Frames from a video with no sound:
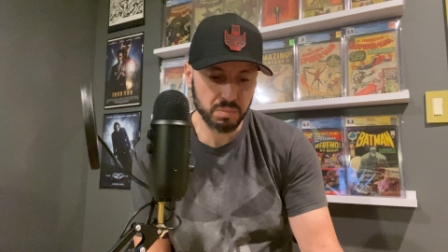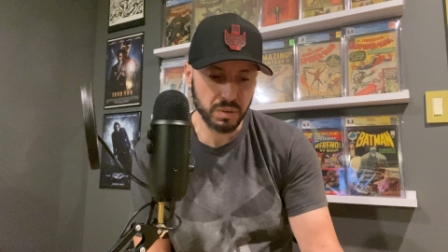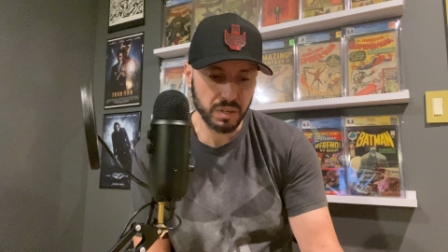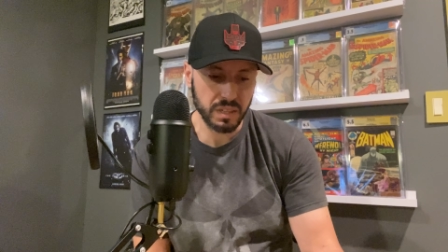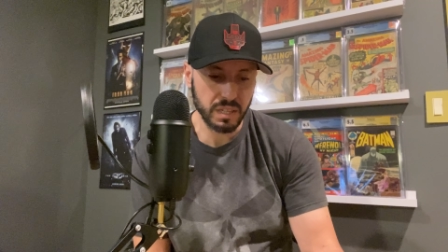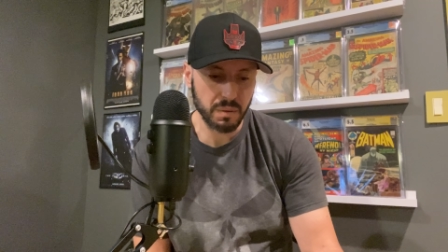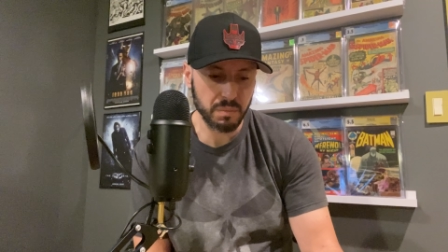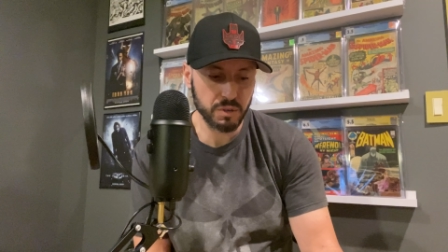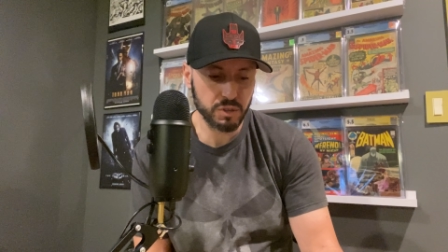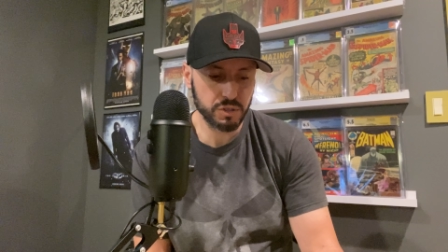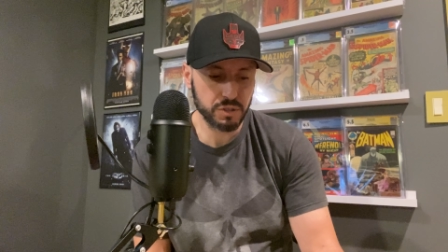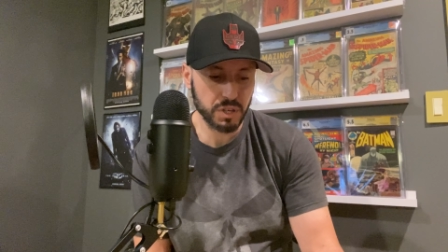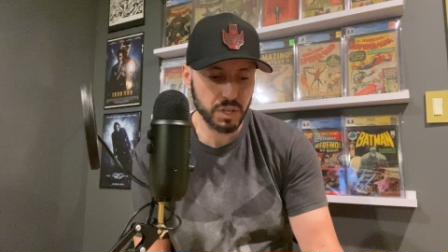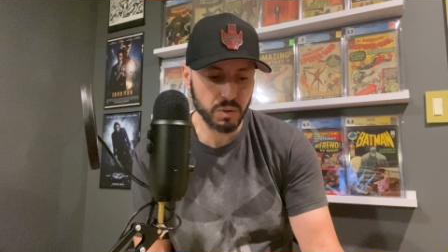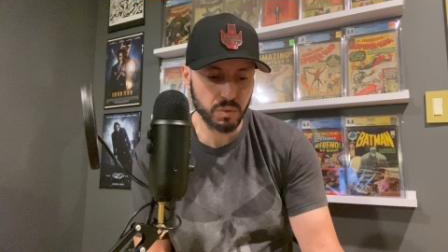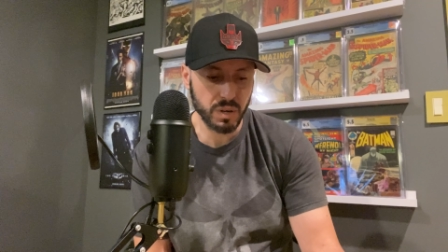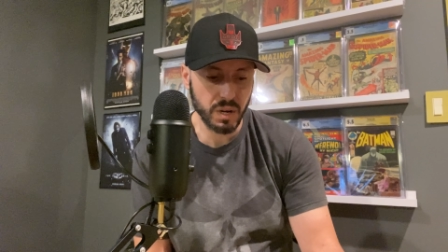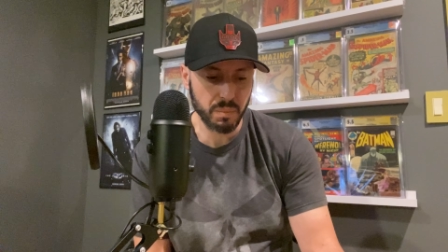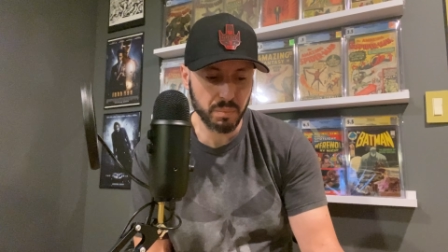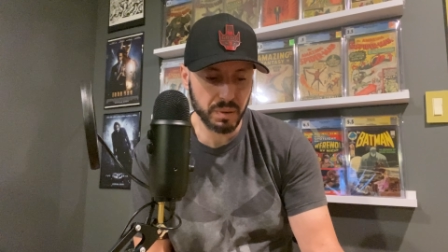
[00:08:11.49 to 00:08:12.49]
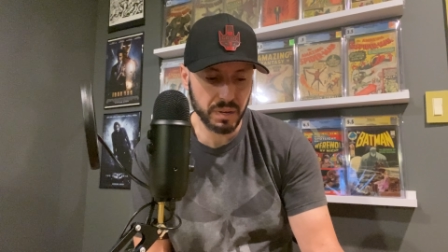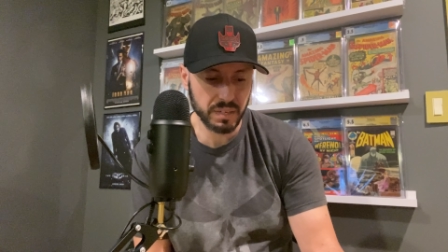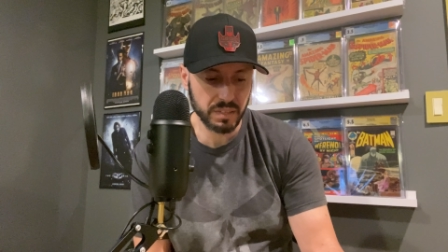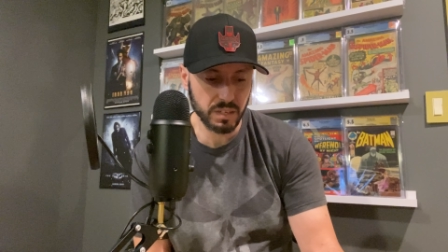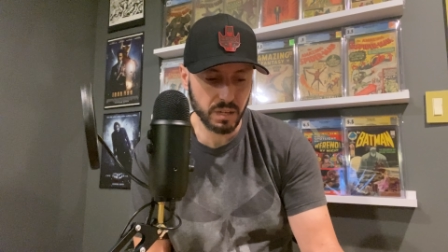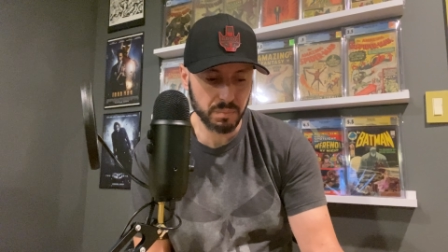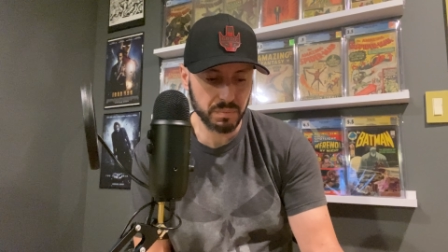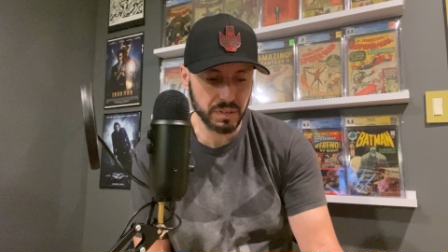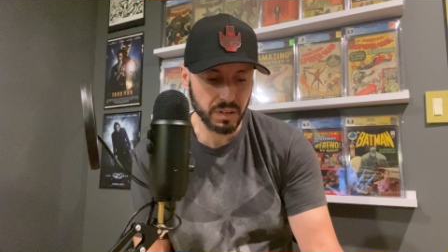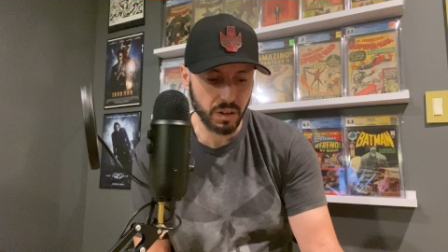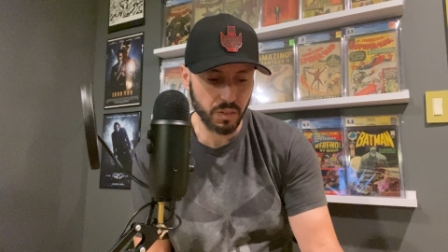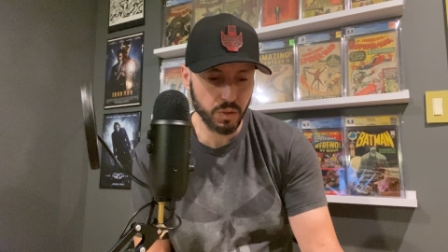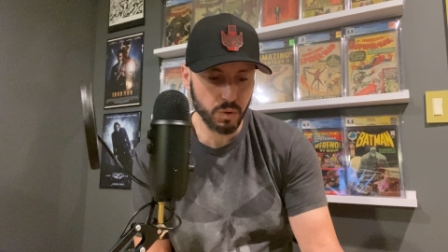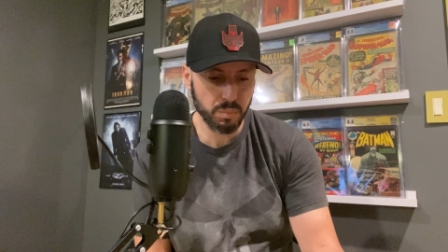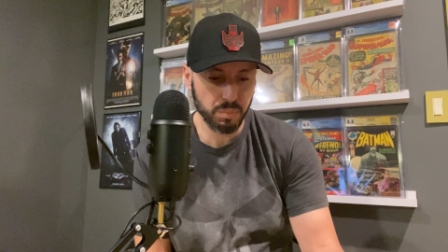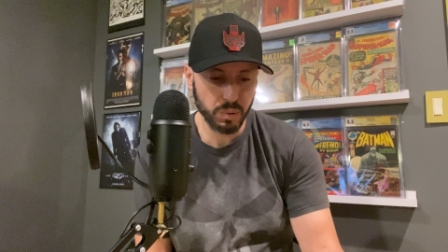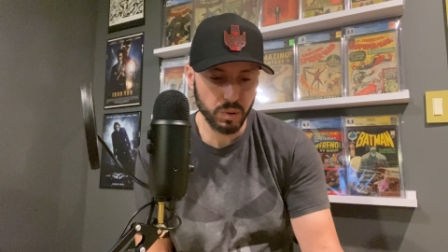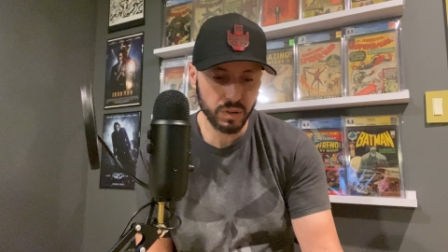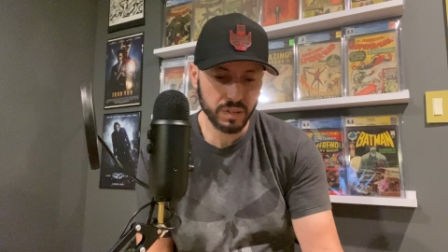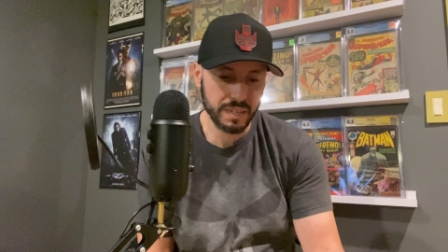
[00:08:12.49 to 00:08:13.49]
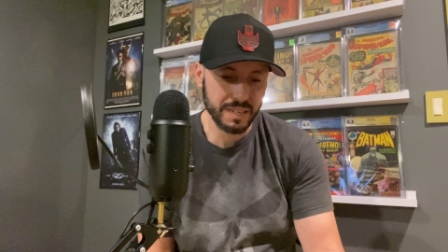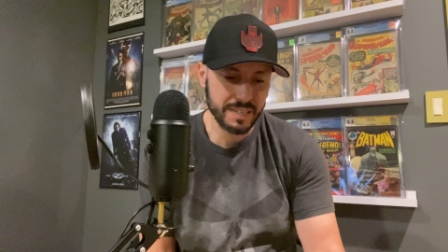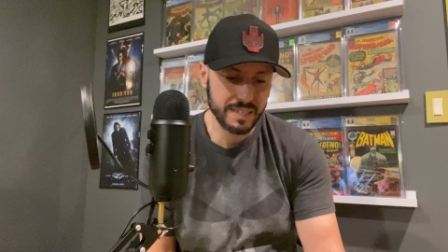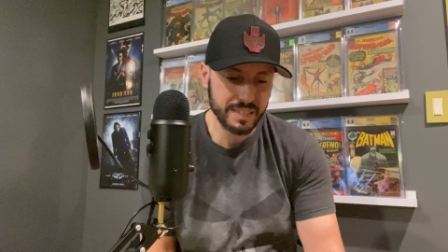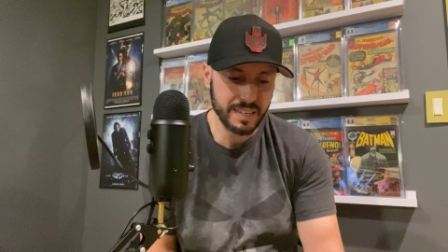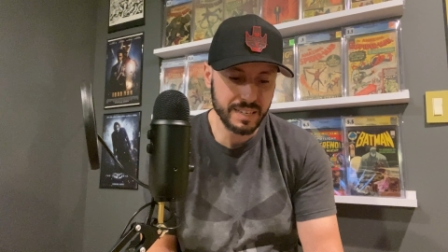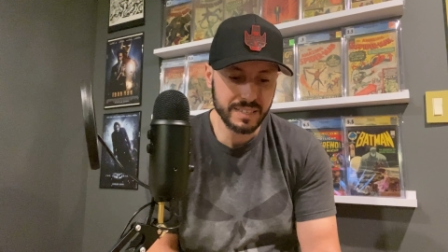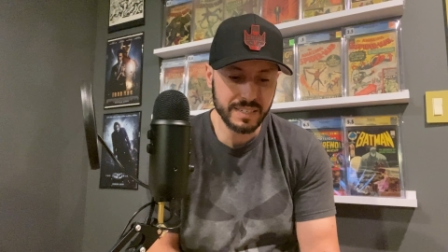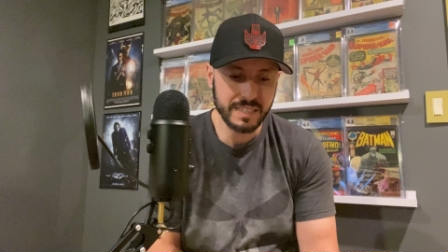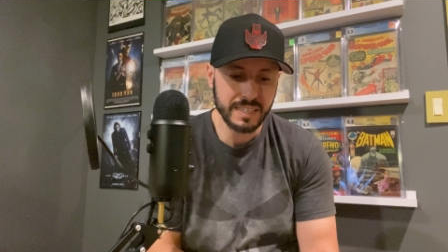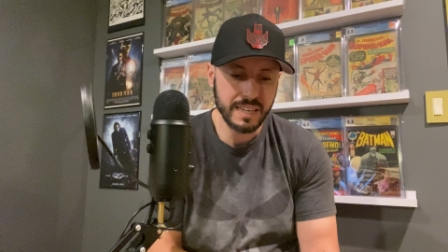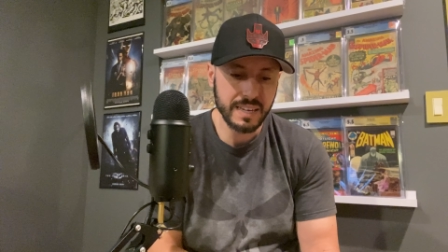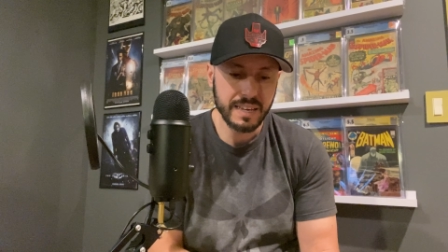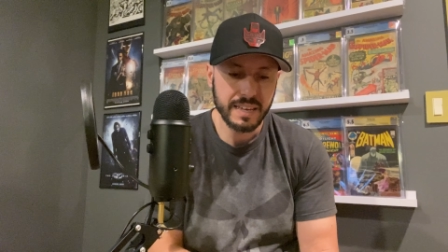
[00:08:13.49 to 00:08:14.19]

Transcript: But let me show you what I picked up. The other book is this.